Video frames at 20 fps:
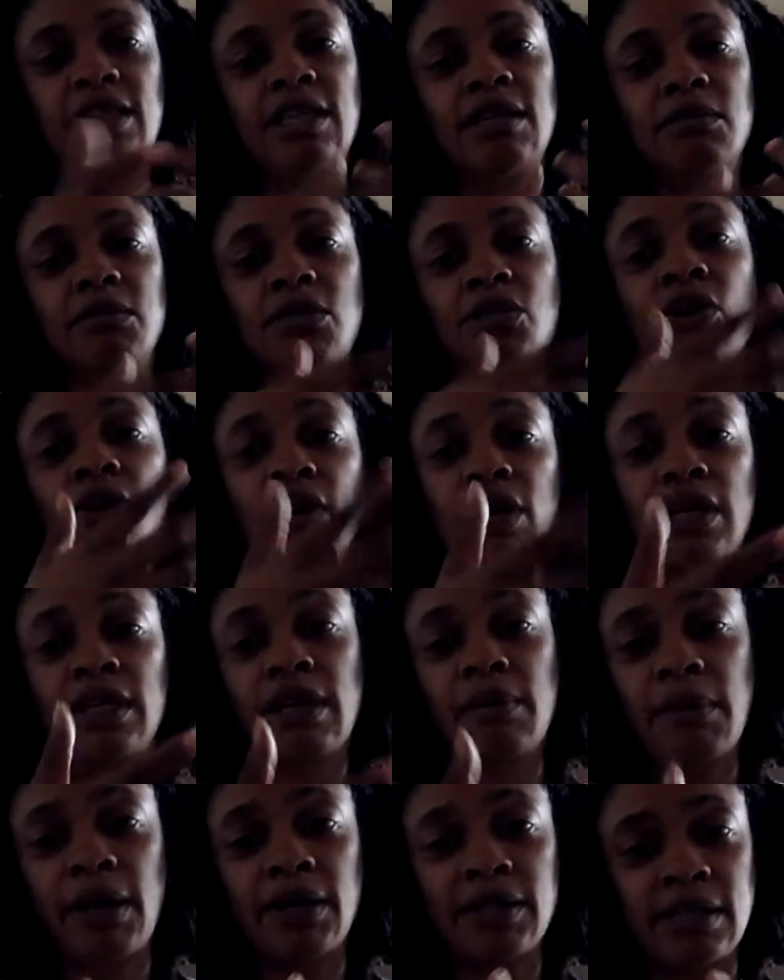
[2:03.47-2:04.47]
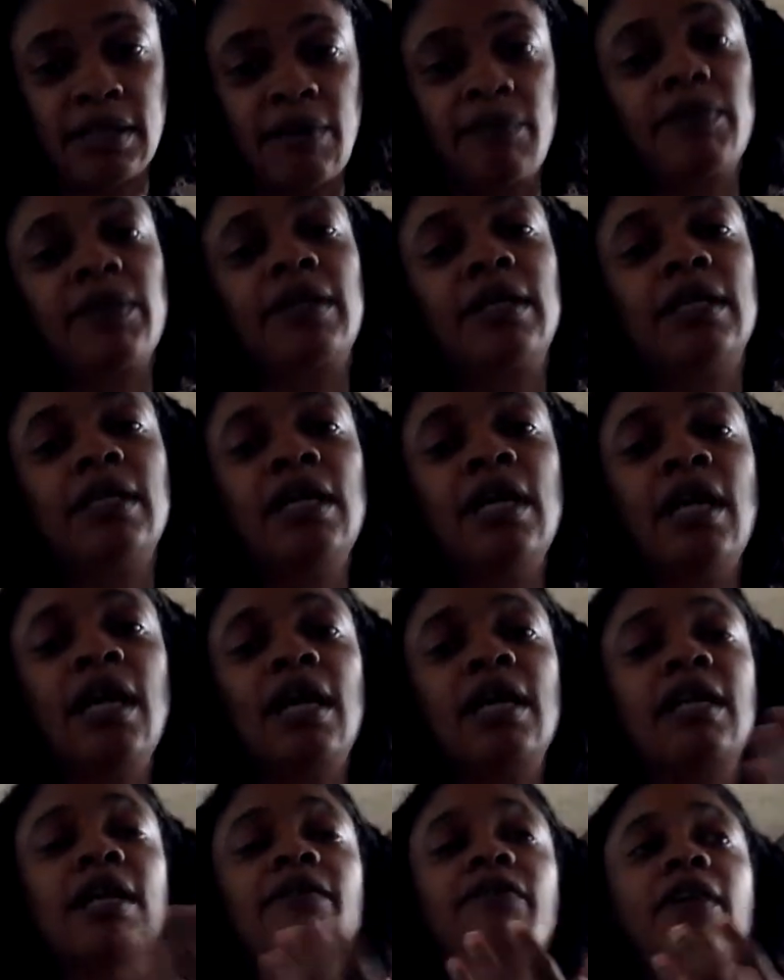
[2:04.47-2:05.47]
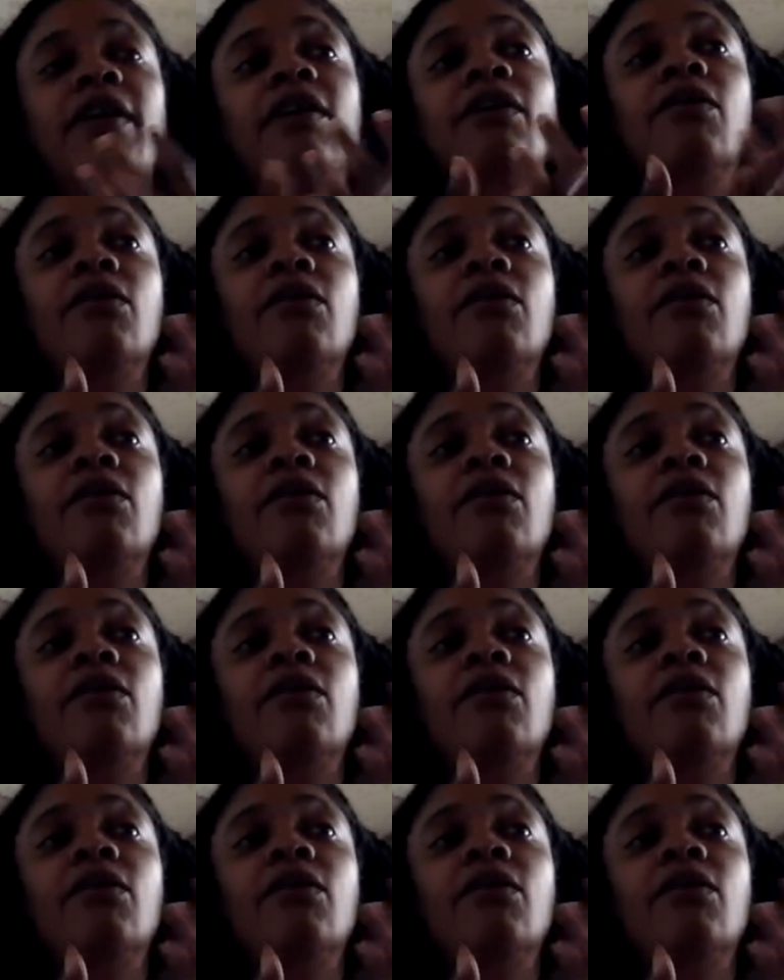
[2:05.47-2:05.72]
then talking about something. And if they're